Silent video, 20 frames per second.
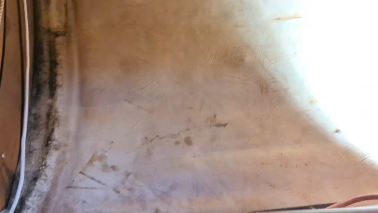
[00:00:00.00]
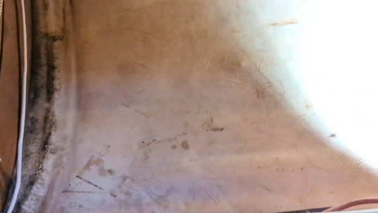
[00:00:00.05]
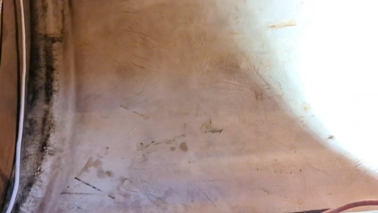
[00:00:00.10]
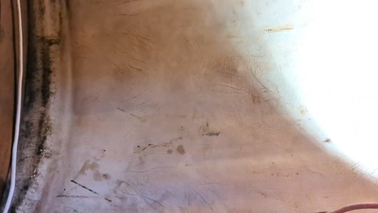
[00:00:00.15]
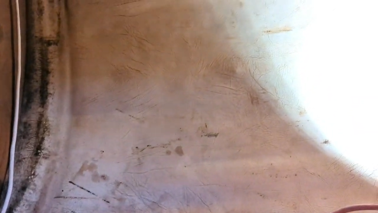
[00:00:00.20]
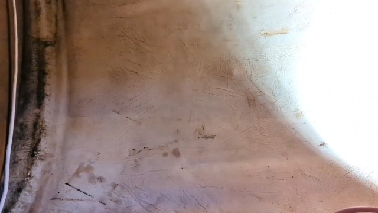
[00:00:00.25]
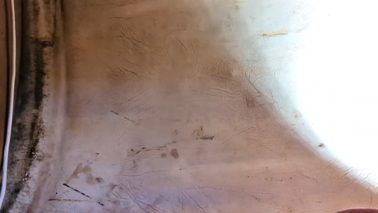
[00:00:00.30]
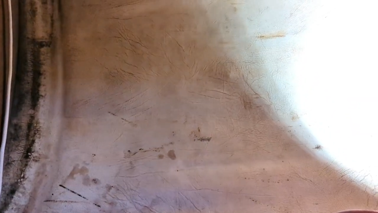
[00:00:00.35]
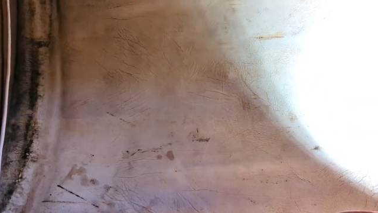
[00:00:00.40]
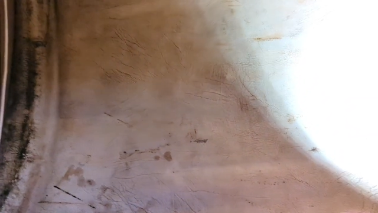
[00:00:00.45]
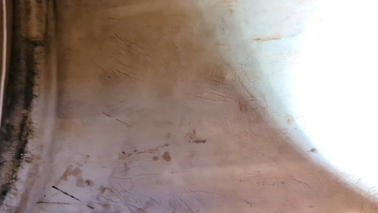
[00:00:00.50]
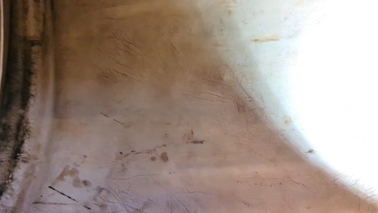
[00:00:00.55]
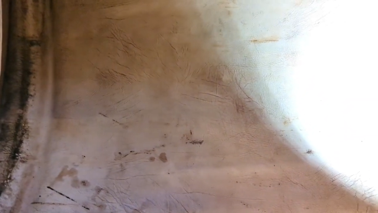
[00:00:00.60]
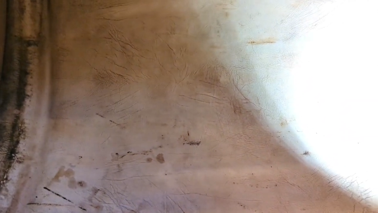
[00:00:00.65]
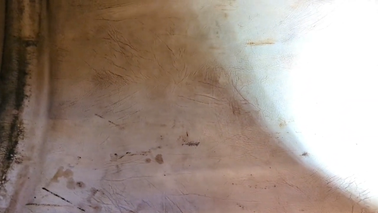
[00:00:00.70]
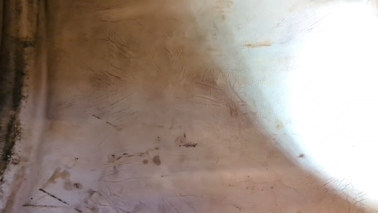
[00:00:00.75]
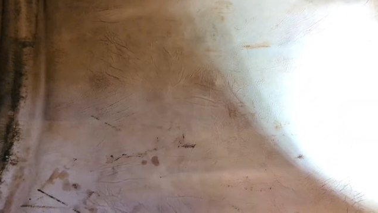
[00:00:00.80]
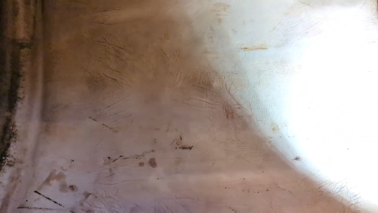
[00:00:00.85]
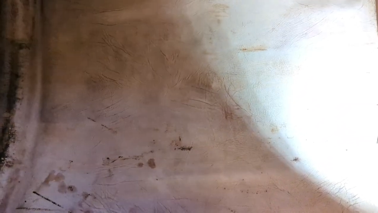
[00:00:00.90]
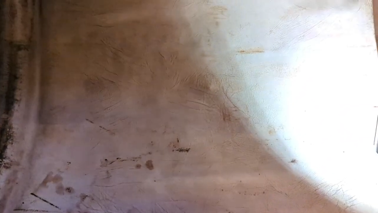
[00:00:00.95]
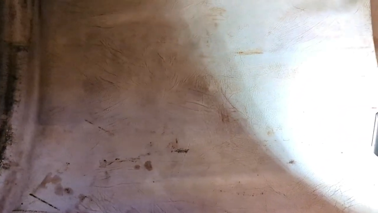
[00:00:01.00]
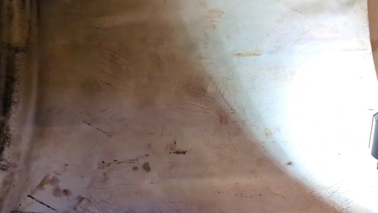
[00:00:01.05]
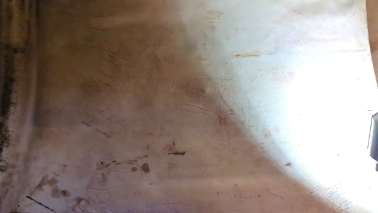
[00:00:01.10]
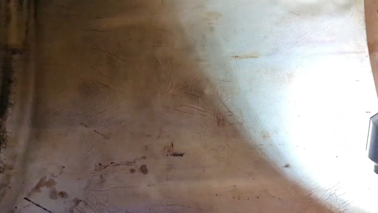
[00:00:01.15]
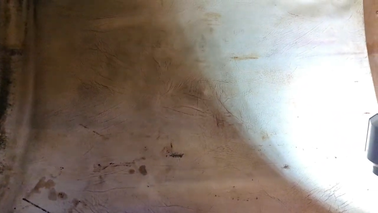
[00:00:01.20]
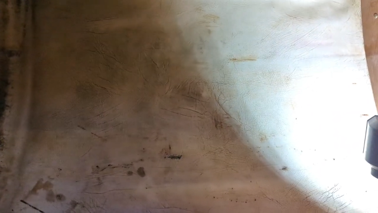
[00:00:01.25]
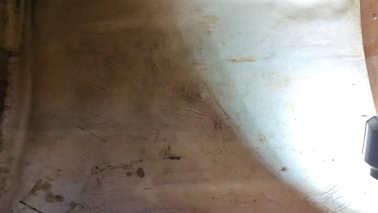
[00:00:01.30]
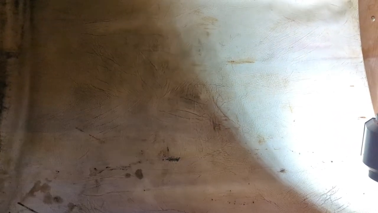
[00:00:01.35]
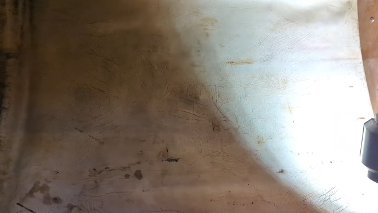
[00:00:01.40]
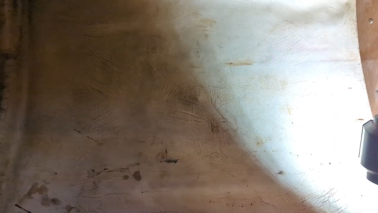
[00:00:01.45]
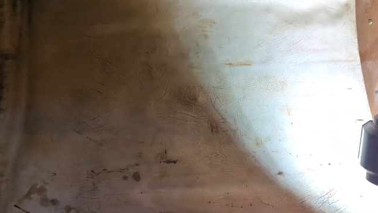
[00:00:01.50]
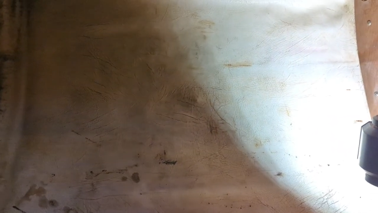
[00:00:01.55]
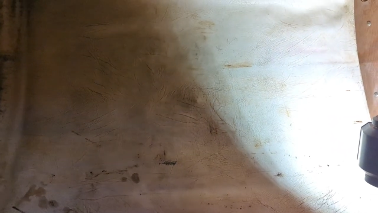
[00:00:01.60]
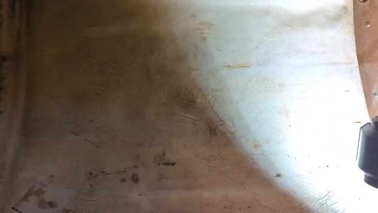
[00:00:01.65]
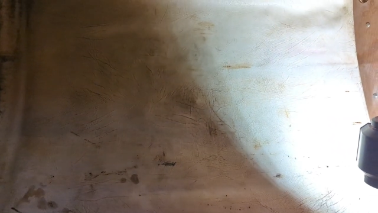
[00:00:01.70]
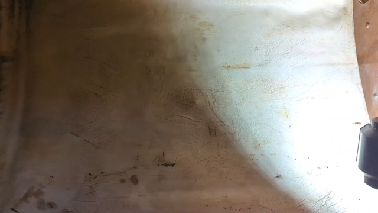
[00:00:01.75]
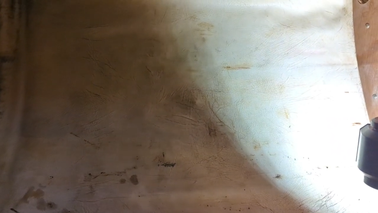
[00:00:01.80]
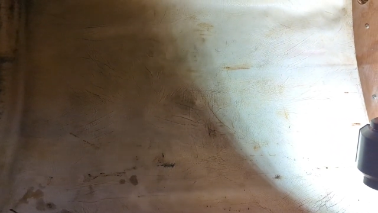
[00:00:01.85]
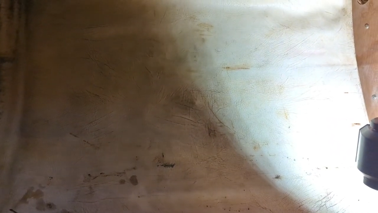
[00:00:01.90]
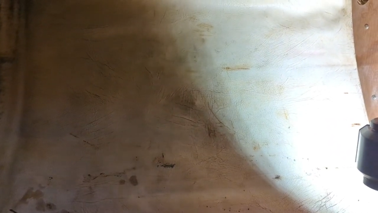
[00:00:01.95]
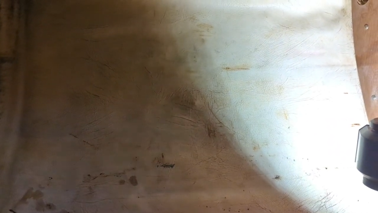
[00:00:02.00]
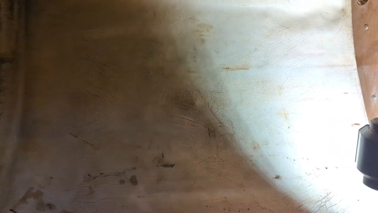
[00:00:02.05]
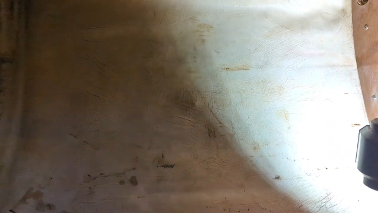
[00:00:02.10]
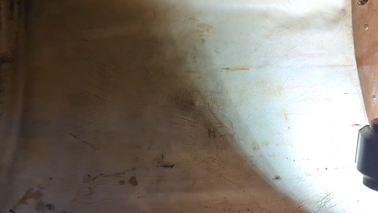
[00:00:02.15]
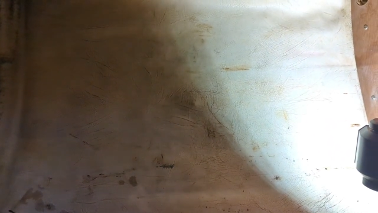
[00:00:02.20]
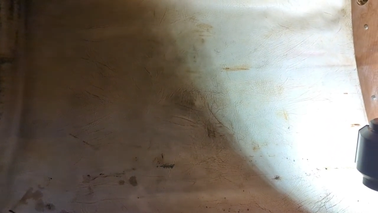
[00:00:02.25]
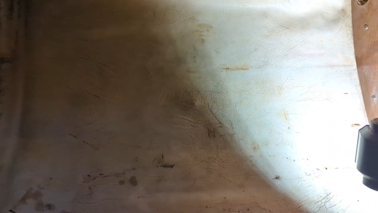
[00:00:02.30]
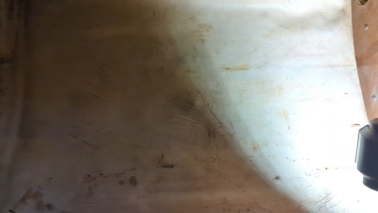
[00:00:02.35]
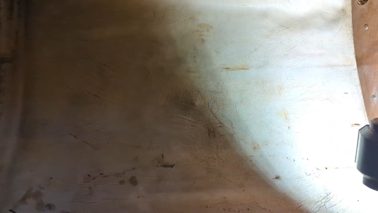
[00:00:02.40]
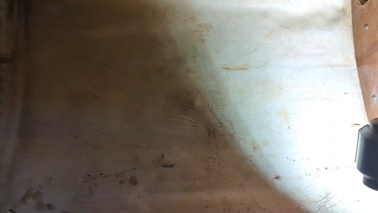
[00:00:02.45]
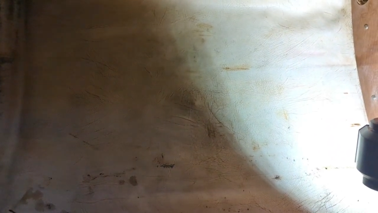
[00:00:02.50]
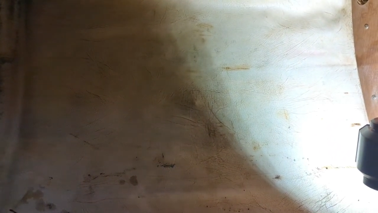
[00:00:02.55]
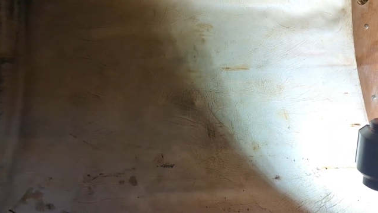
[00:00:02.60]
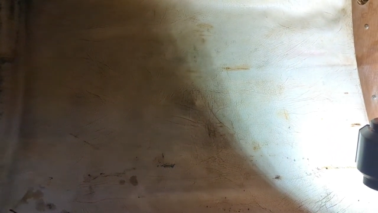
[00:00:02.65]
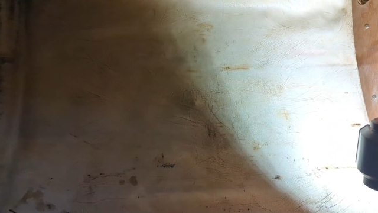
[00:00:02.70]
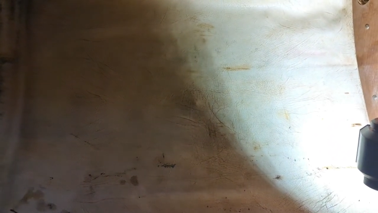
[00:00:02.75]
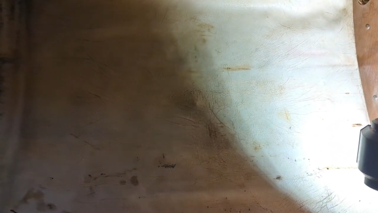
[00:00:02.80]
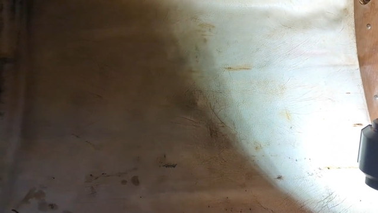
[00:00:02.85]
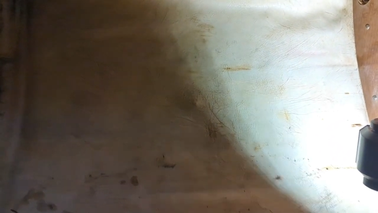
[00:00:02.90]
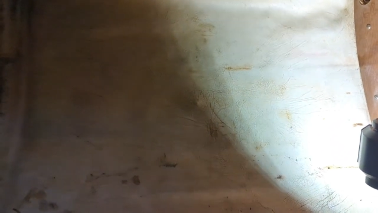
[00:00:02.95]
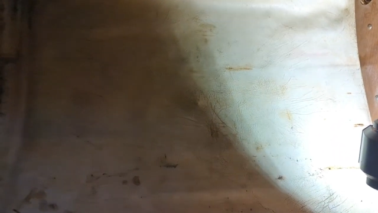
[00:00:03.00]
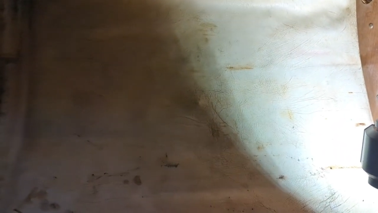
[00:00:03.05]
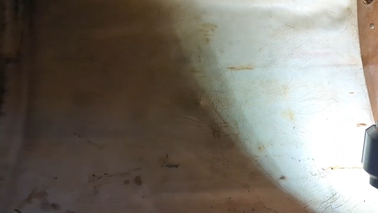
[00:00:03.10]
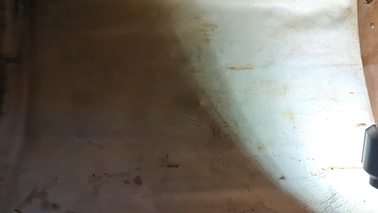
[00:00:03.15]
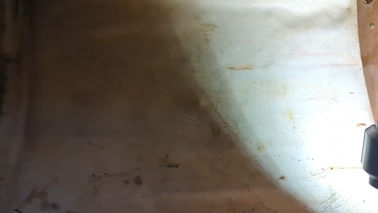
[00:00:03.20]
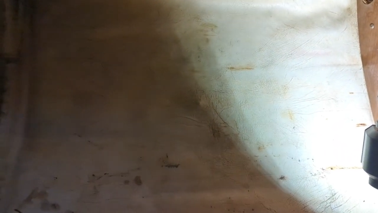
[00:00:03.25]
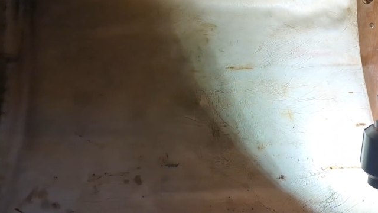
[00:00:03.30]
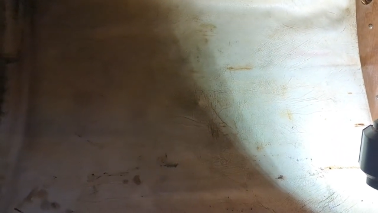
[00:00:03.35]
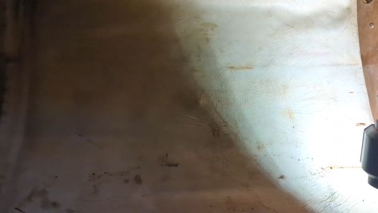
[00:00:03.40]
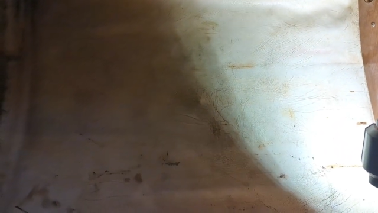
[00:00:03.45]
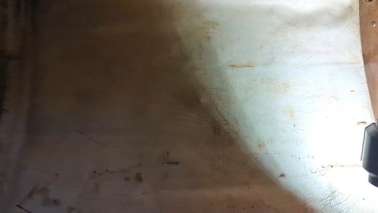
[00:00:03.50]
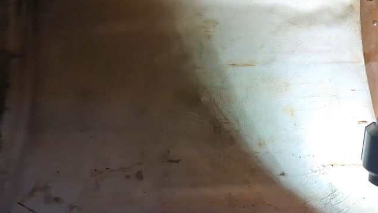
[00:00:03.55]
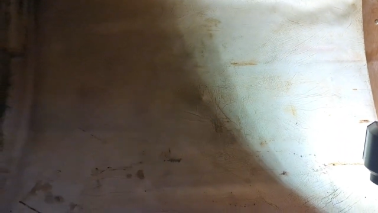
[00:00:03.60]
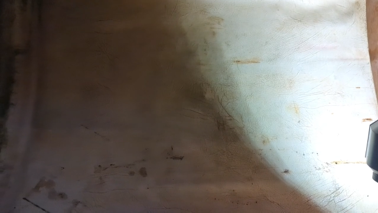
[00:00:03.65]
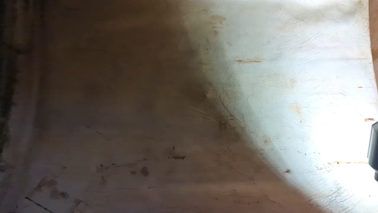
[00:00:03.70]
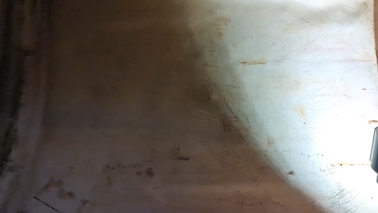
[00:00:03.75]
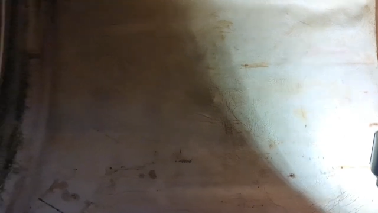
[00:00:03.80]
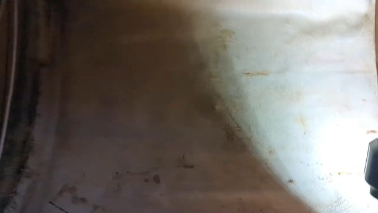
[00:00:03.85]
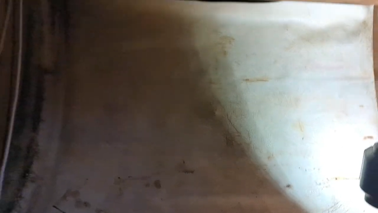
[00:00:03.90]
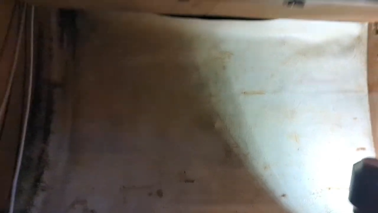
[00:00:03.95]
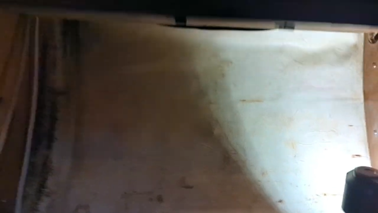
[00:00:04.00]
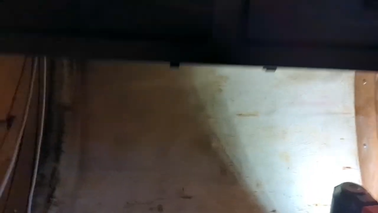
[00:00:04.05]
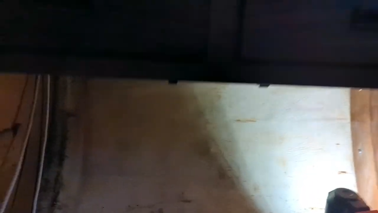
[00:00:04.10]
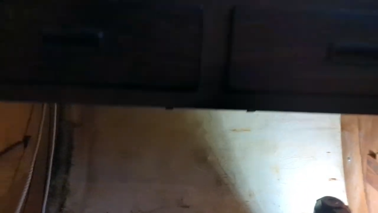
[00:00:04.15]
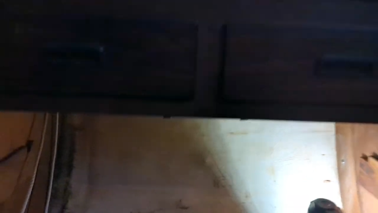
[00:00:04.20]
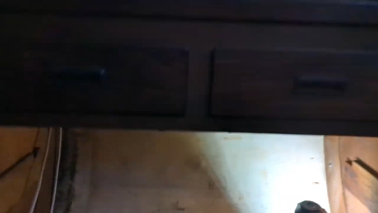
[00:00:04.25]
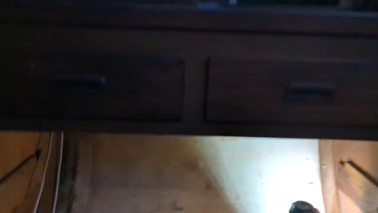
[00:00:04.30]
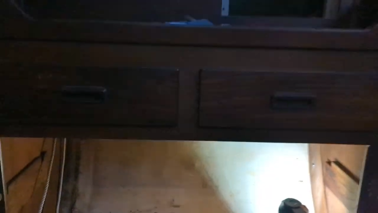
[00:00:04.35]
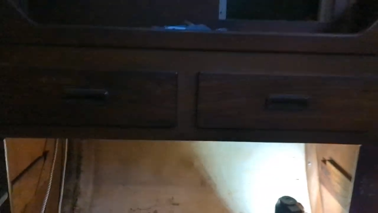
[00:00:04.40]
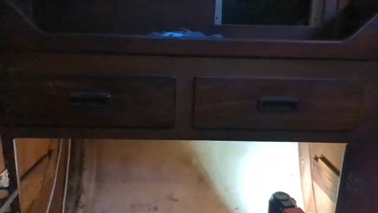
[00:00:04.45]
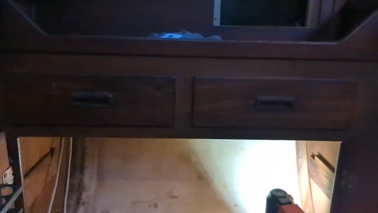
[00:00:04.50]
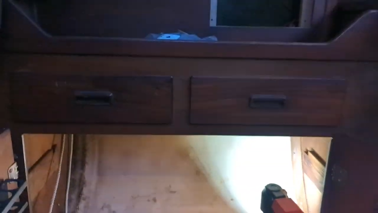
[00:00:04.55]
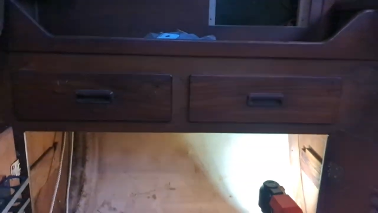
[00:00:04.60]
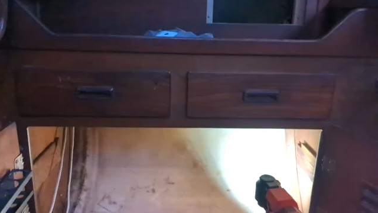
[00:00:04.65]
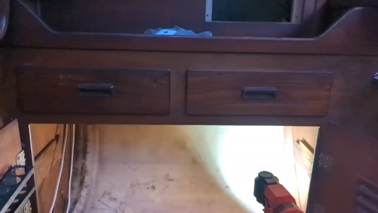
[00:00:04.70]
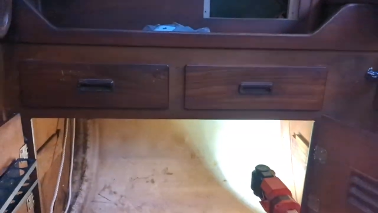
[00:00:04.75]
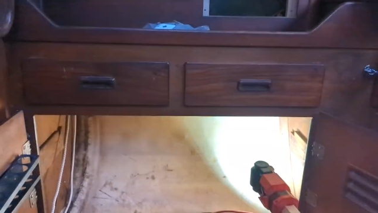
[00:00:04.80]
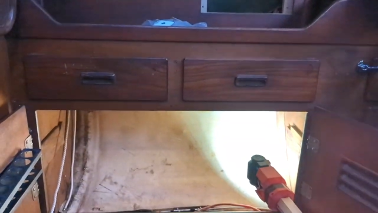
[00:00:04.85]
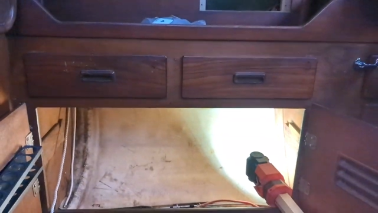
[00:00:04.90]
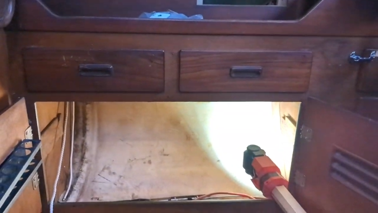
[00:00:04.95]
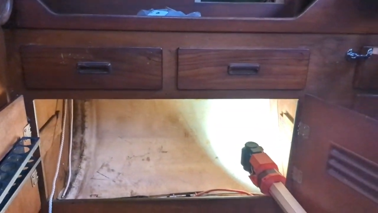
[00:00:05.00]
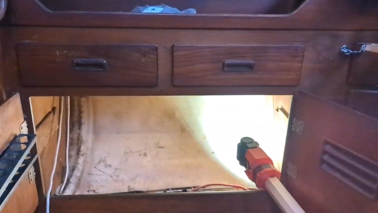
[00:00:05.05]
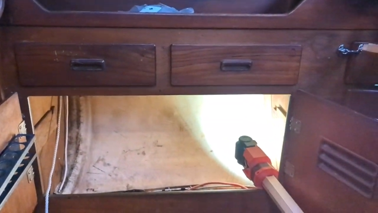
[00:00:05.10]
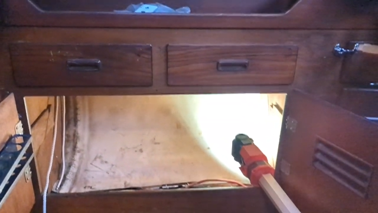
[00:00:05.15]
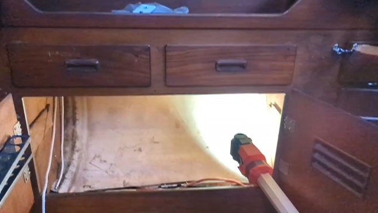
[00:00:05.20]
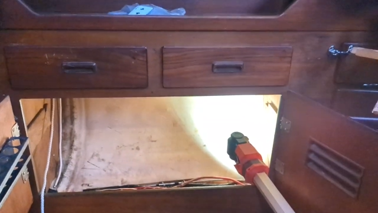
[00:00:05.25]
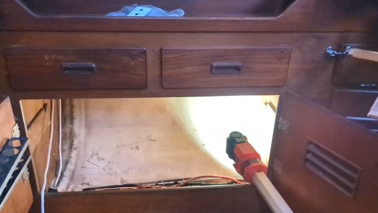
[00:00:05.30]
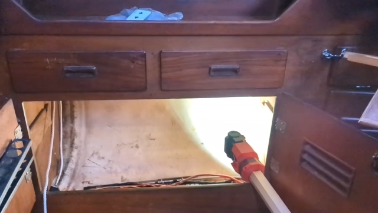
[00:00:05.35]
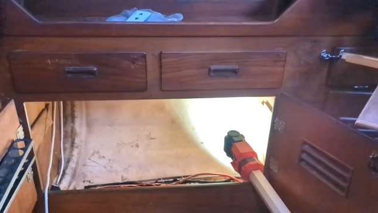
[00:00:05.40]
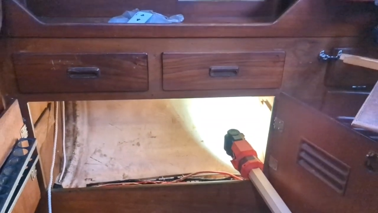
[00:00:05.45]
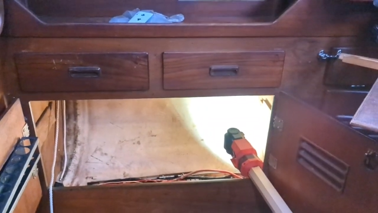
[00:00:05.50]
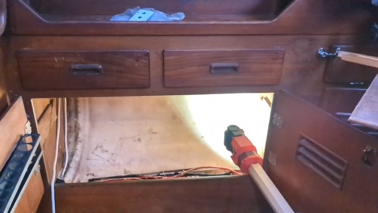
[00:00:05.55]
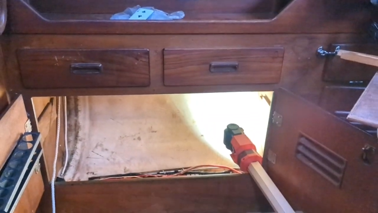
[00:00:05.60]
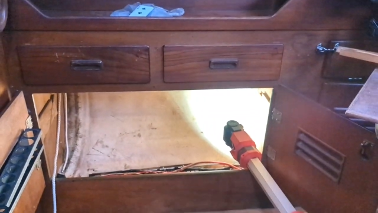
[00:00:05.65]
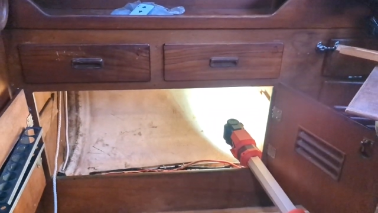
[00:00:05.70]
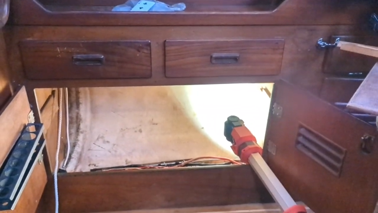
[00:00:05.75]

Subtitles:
[unreadable: no face in view]